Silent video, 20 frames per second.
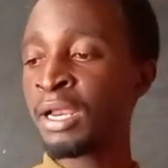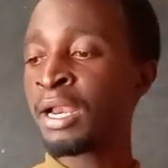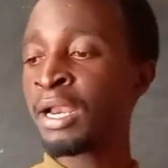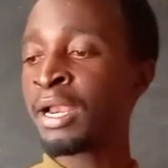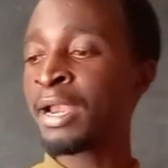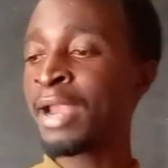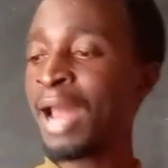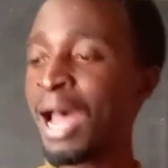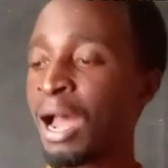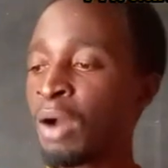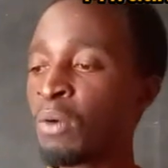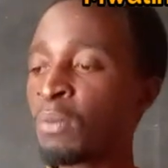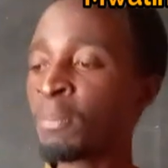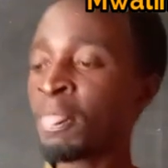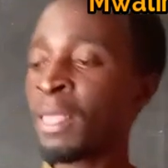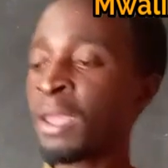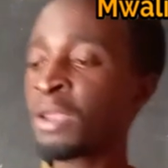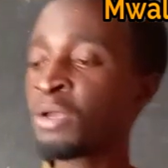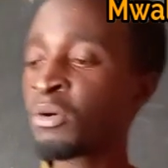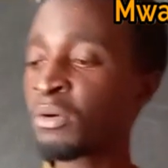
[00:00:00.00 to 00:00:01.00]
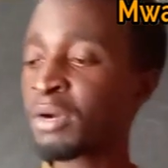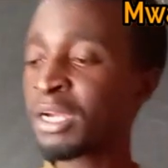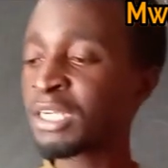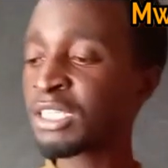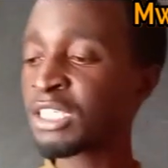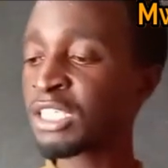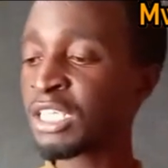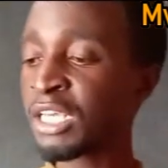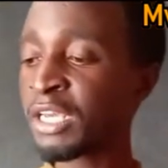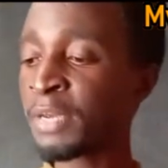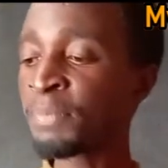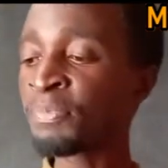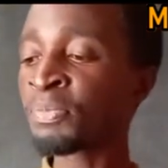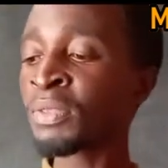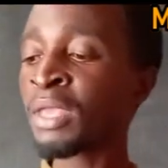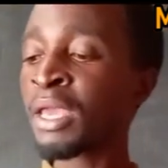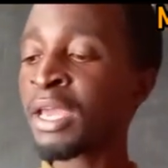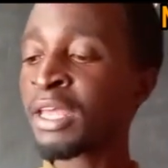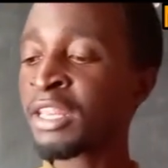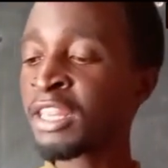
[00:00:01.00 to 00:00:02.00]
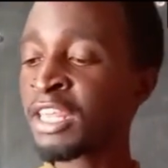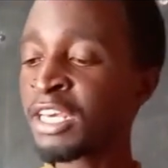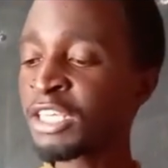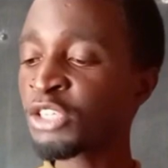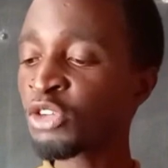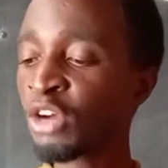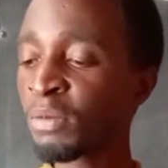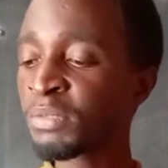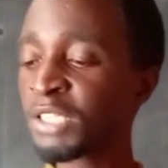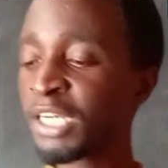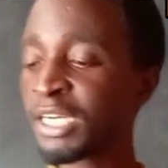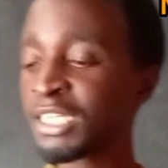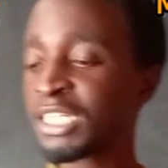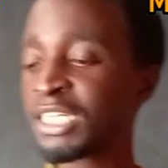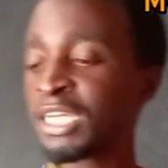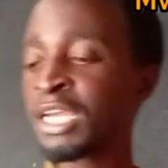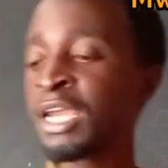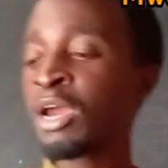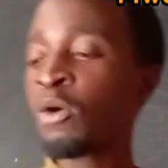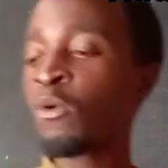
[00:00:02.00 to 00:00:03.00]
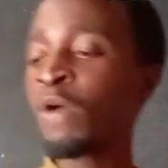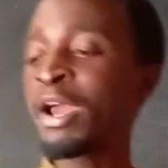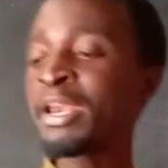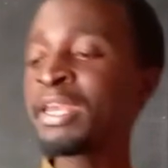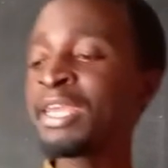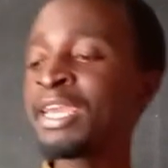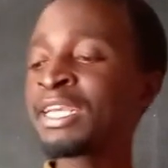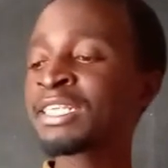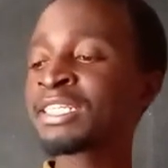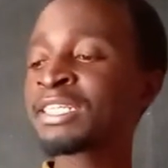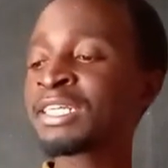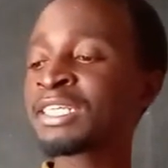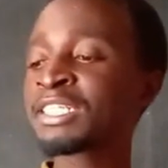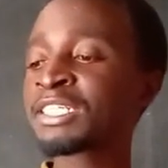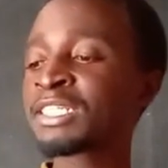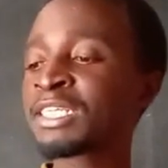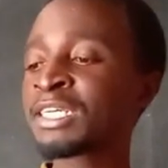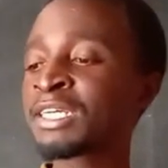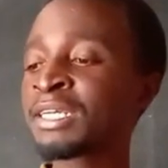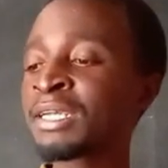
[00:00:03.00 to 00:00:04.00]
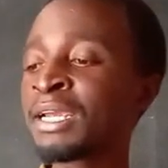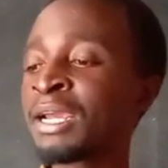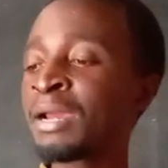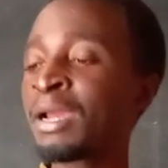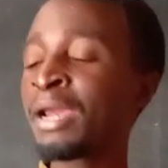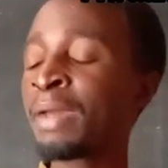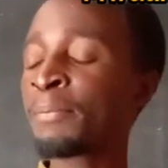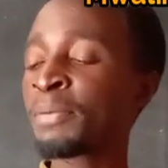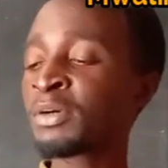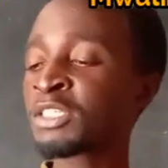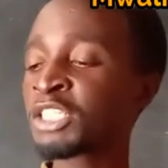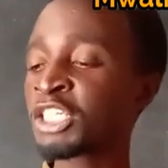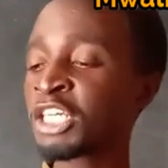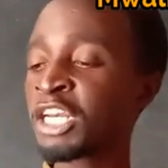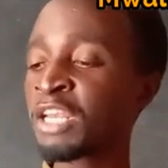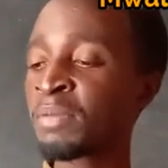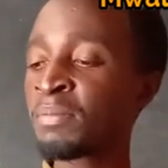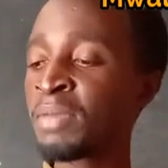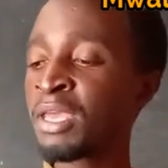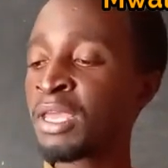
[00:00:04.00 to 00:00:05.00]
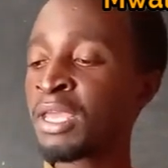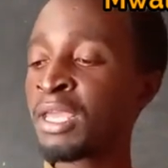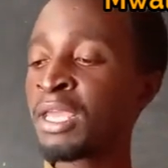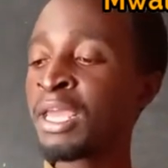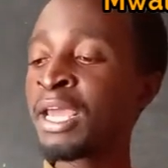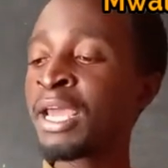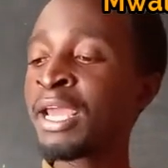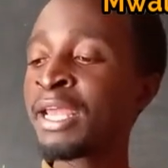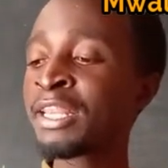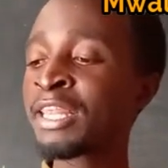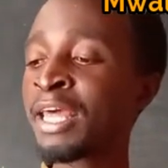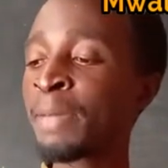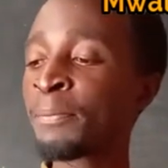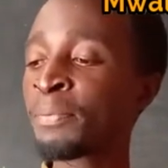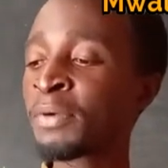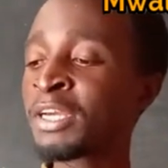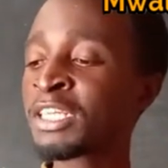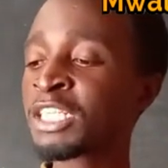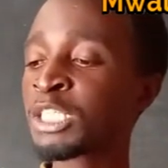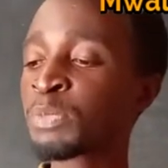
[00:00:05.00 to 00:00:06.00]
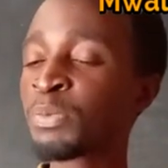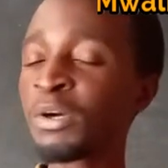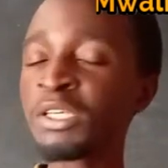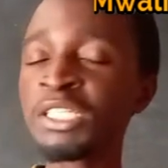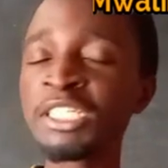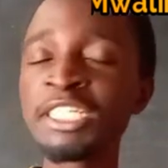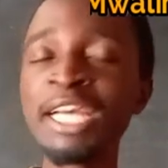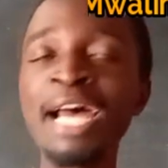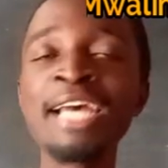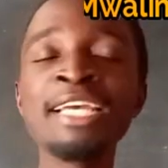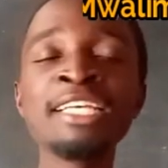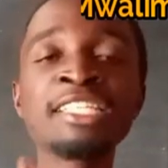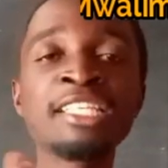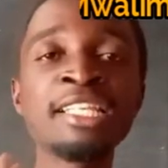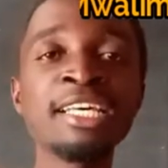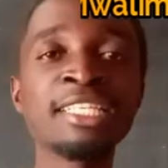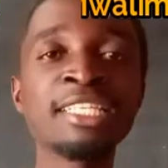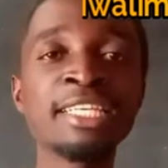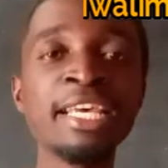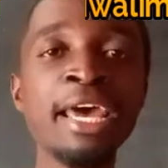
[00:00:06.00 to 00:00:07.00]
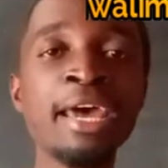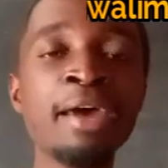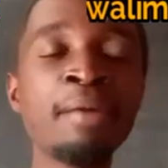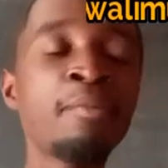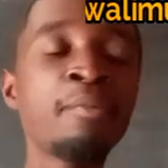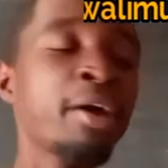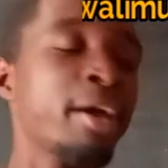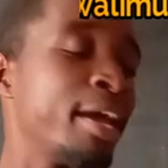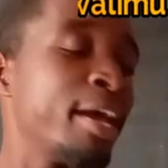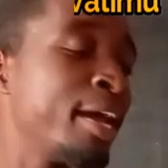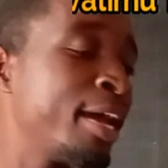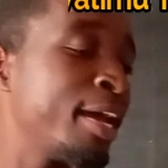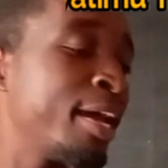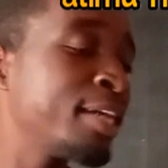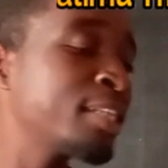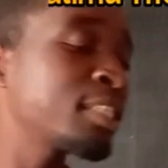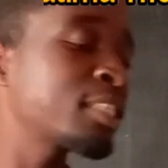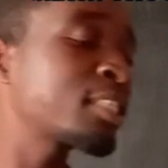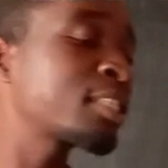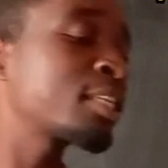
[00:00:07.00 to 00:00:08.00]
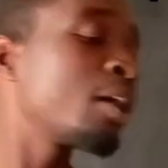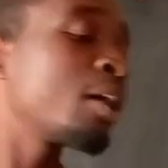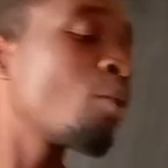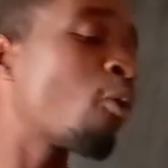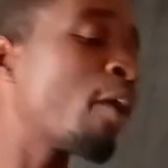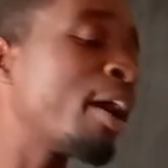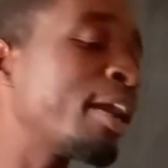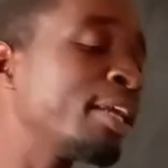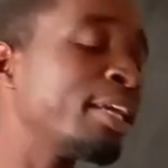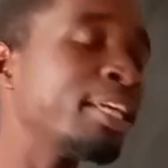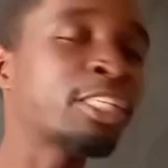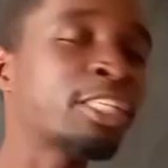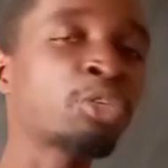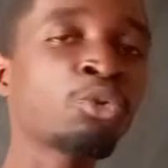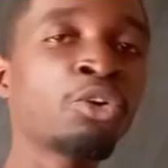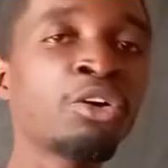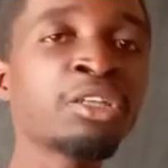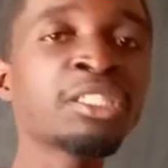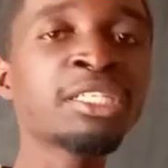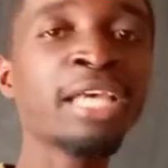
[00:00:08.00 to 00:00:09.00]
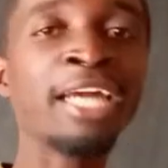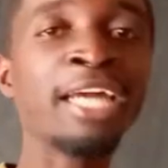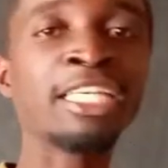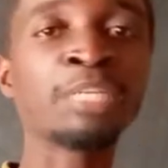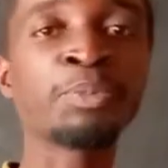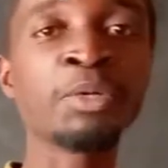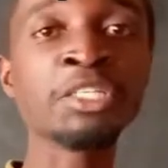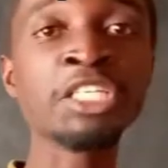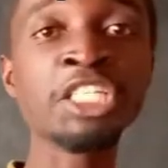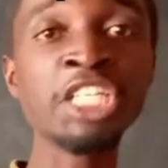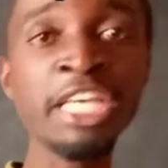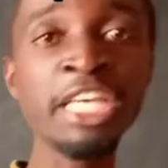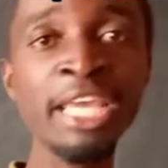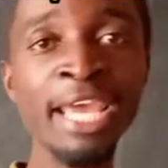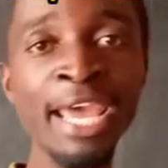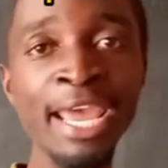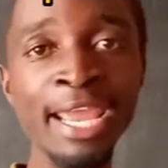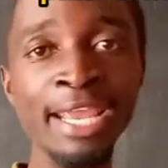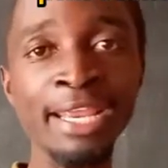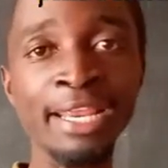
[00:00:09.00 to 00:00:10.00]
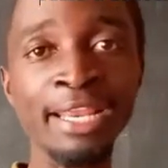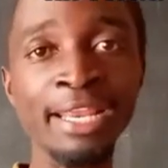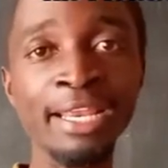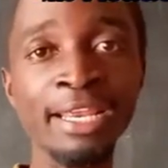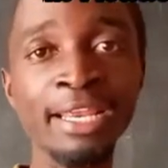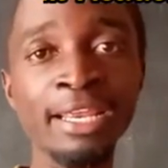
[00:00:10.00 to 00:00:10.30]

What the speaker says: Now, you can see this object, when it reached position B, its posture is the same as when it was at position A.